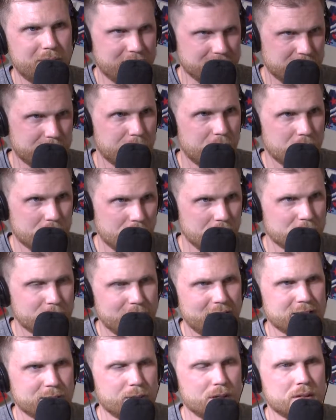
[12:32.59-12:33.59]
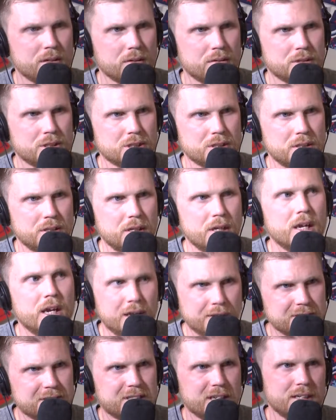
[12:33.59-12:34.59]
college basketball coach
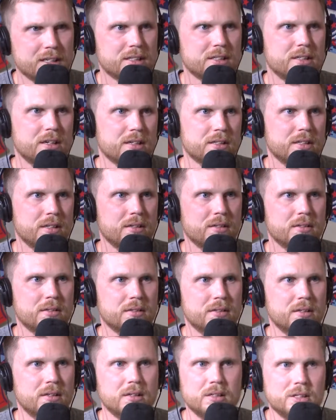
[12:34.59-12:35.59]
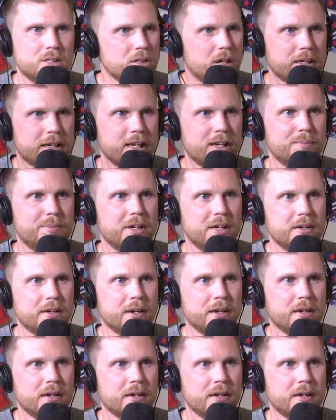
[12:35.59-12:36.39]
in the state of Kentucky, John Calipari.